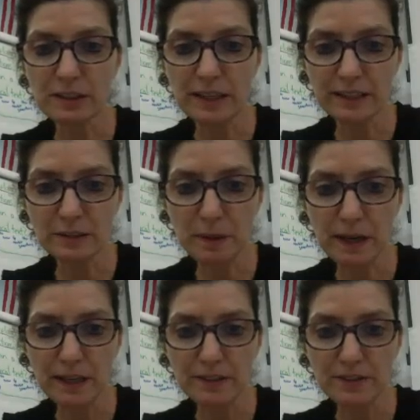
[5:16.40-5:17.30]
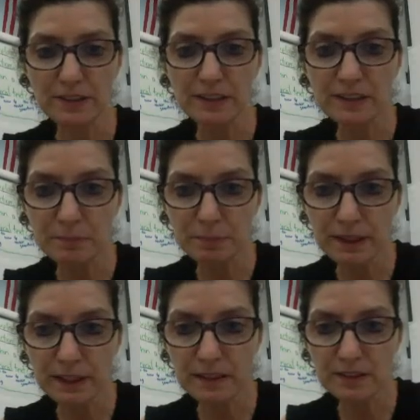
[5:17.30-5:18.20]
the next page, it says
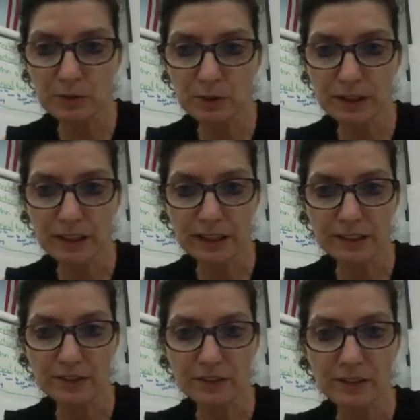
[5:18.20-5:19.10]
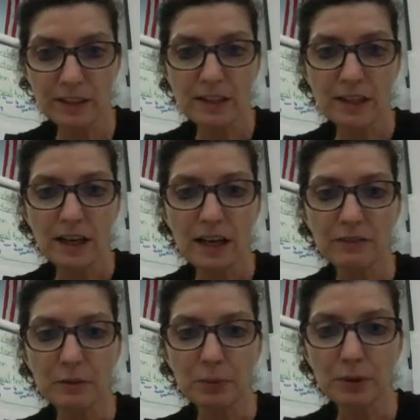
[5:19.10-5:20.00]
complete this organizer
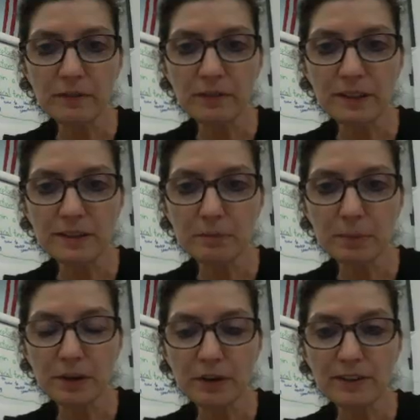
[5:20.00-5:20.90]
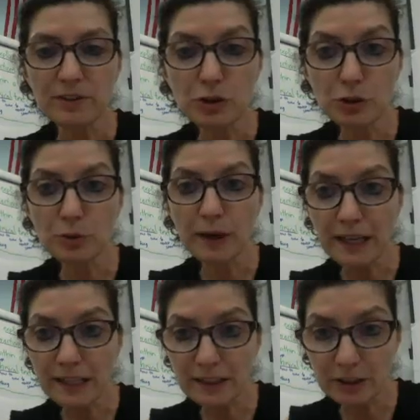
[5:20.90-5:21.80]
of important events in paragraphs 2
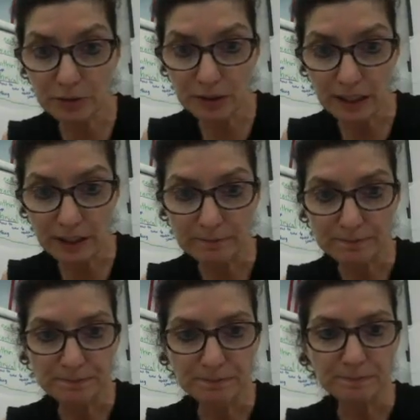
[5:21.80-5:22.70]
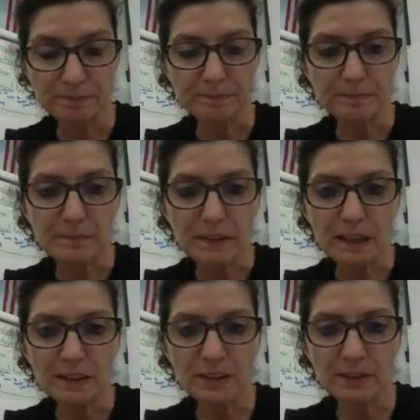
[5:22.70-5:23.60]
and 3.
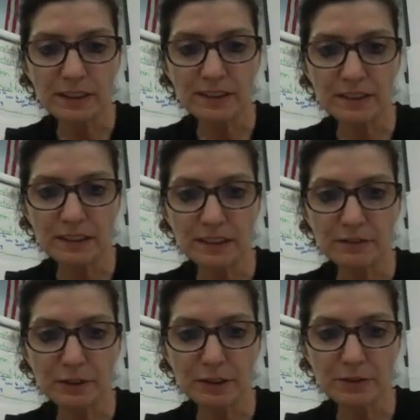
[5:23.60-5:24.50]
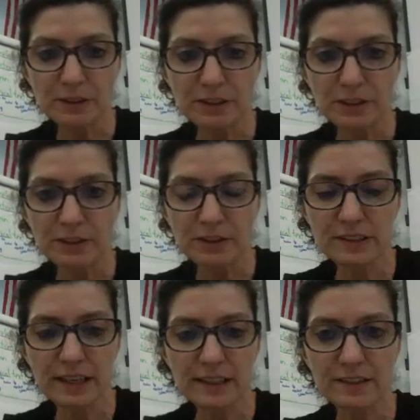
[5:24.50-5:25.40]
So let's look at the first one. Do you notice
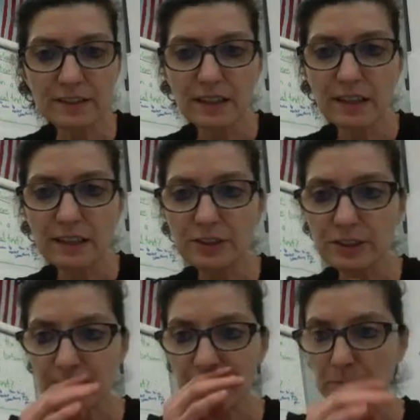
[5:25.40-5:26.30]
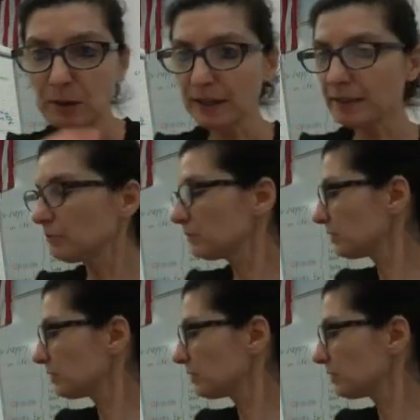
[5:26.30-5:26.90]
that it's just like mine?